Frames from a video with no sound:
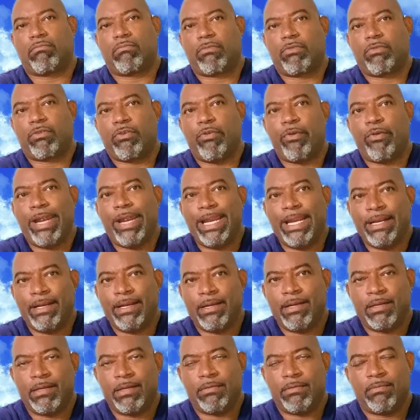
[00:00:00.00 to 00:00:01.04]

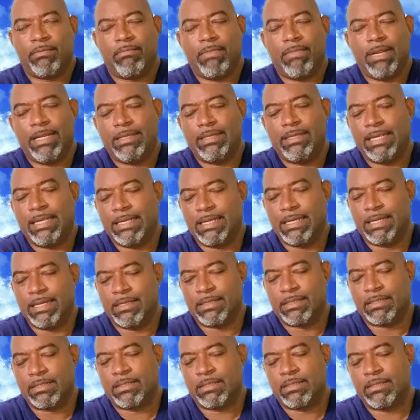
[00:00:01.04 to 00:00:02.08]
crane
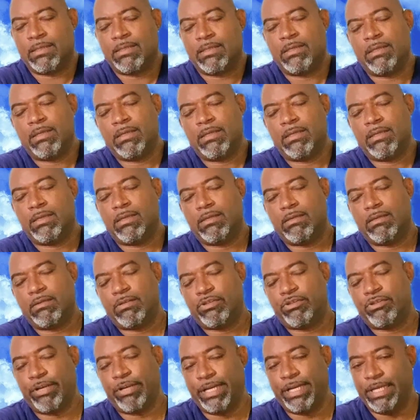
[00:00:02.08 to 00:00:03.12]
maintenance
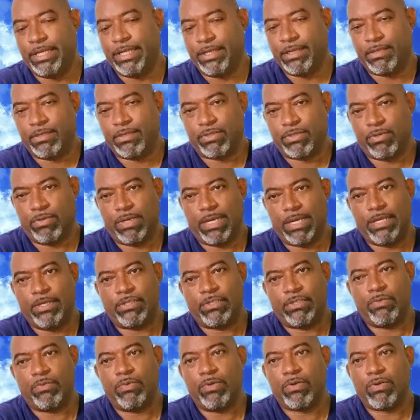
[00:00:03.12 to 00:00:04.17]
trainee. So I used
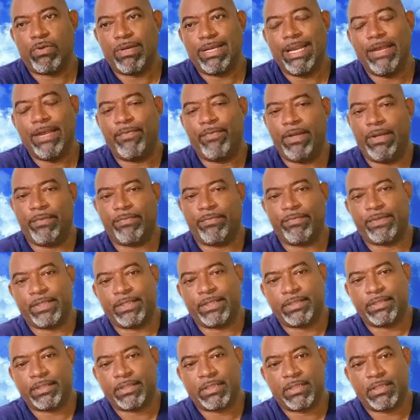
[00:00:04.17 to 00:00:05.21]
to work on heavy
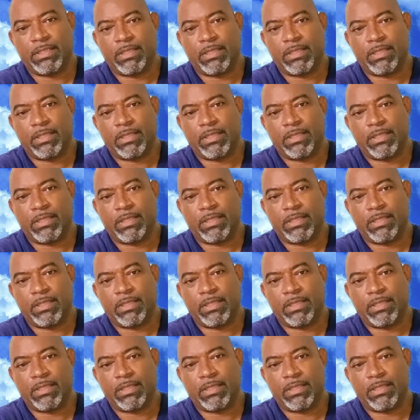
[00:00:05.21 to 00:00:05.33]
lifters.